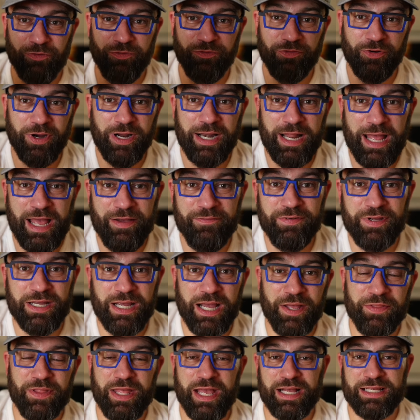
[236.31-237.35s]
front heavy
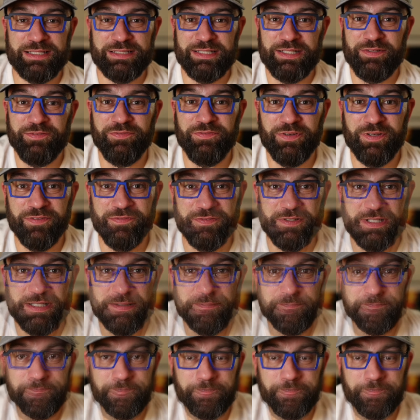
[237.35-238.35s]
on the X-T50.